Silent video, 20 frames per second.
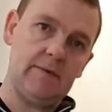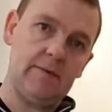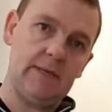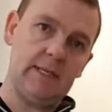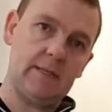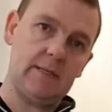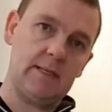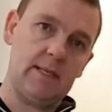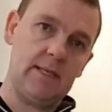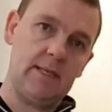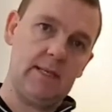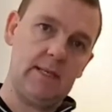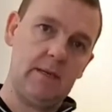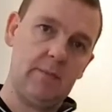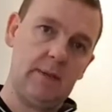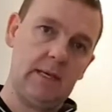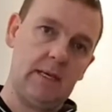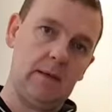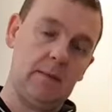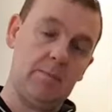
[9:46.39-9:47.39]
They're in the sink in
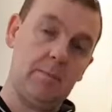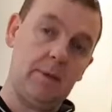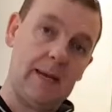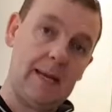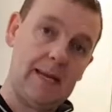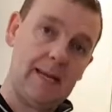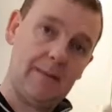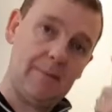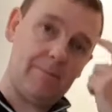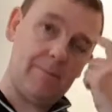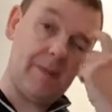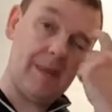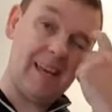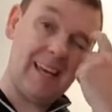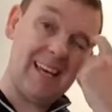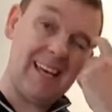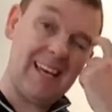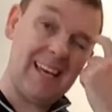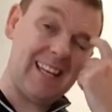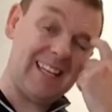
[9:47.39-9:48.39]
the big pan,
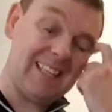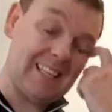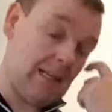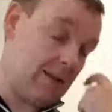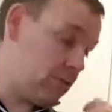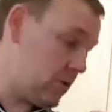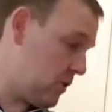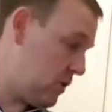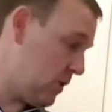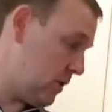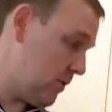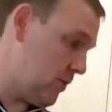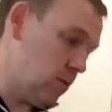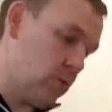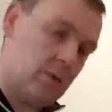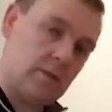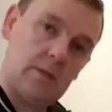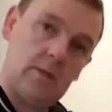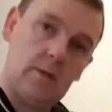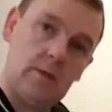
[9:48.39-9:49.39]
and I'm just going to
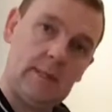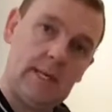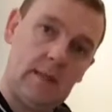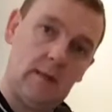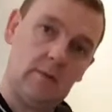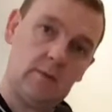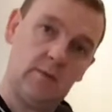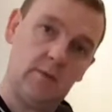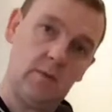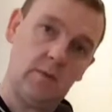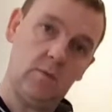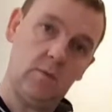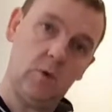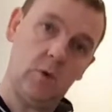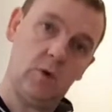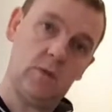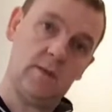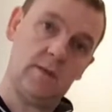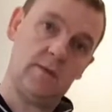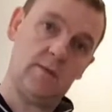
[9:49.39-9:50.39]
put 2 kettles full of
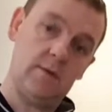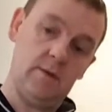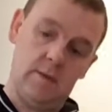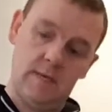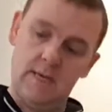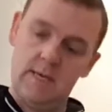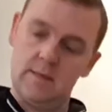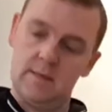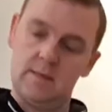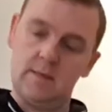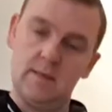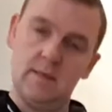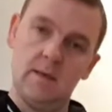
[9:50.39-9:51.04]
water through this,